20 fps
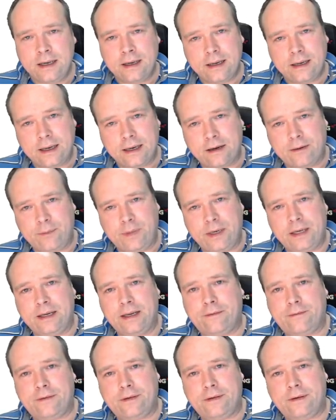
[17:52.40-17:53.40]
And I've been
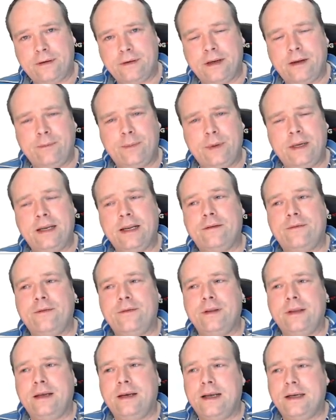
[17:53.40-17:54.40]
there for
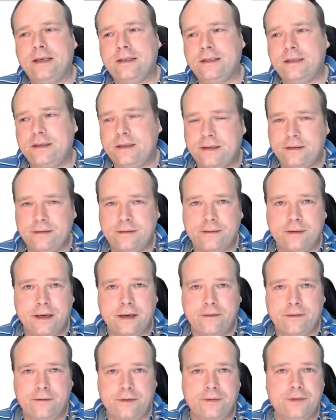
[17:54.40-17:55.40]
the last
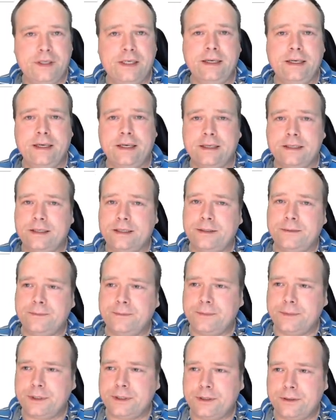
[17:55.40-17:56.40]
like 15 years.
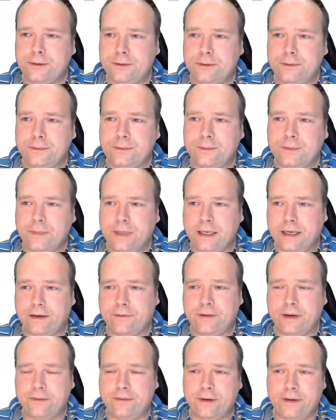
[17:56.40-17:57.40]
So, and
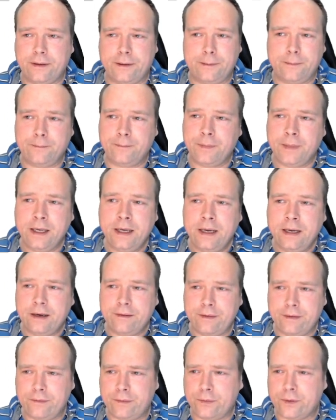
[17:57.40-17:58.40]
I've never
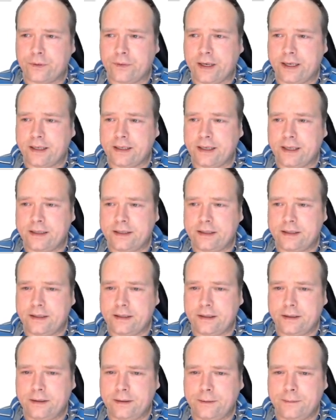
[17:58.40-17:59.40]
regretted
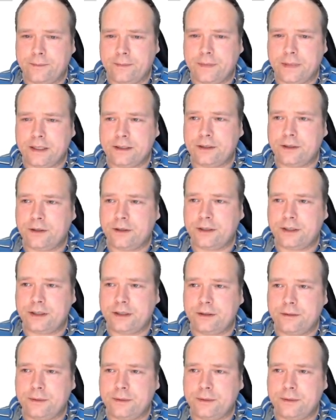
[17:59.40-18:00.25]
that choice.